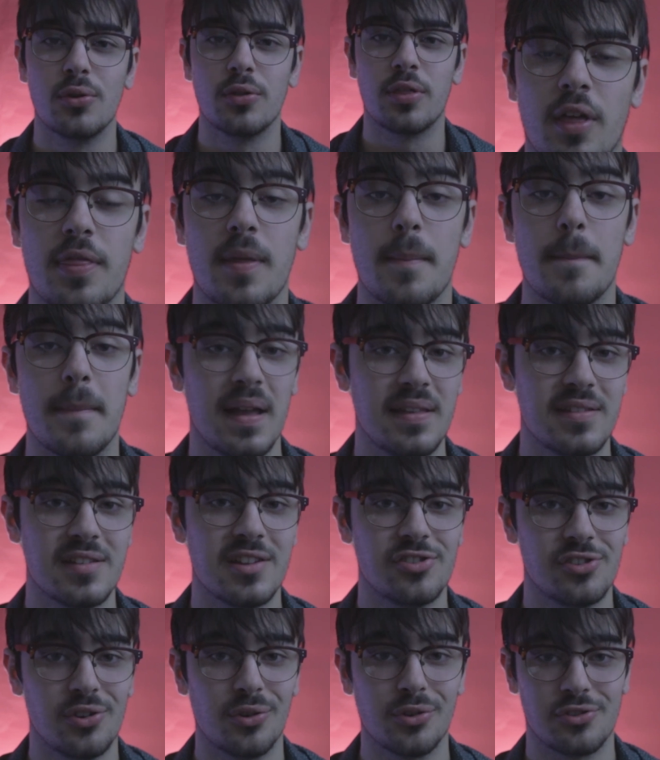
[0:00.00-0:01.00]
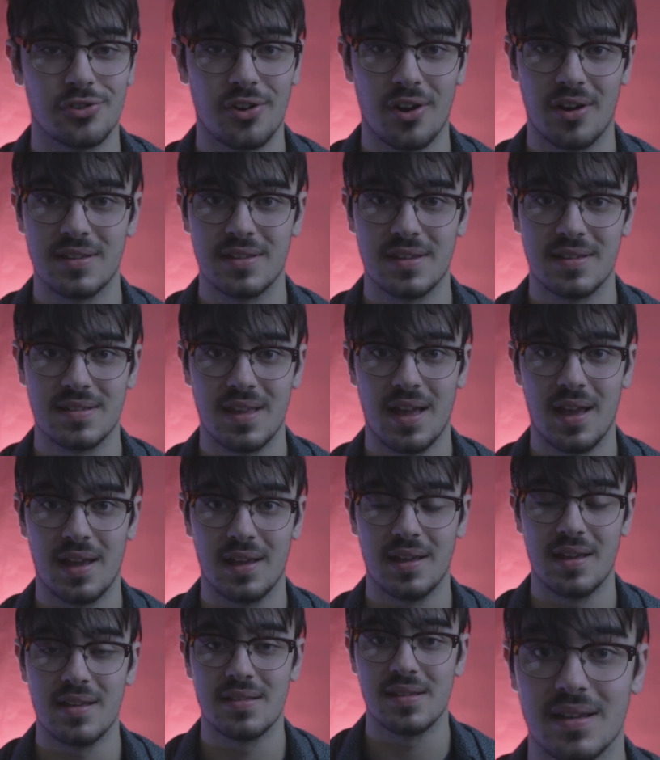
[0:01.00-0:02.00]
that the message you're trying to say
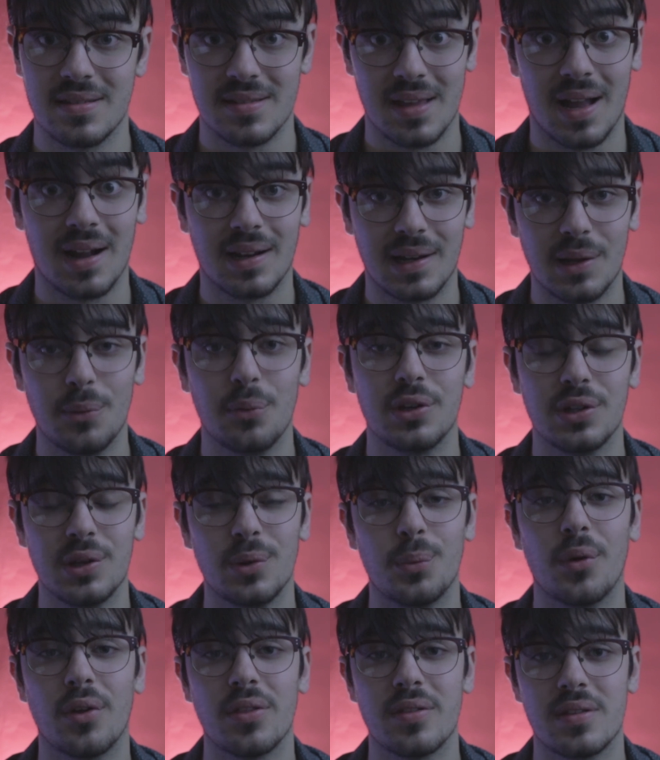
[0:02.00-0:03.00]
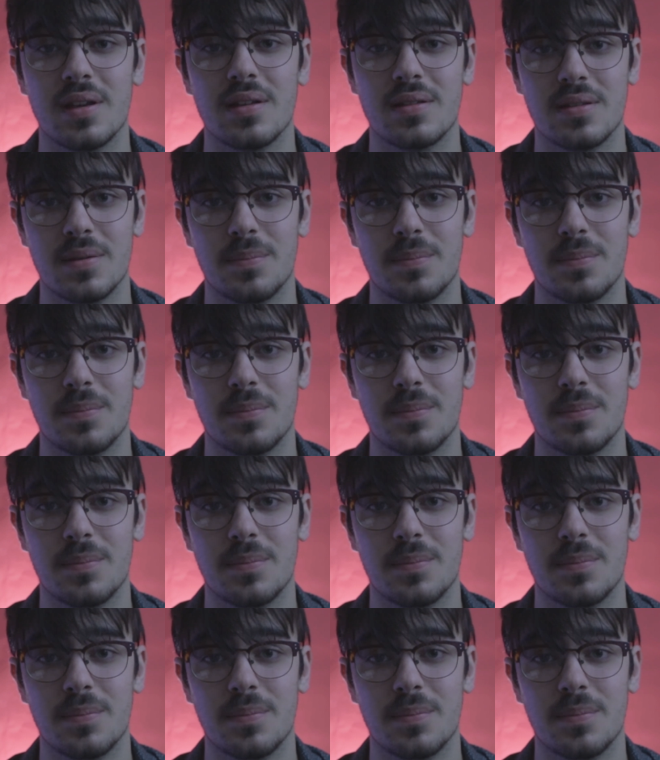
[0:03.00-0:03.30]
is exactly what you want it to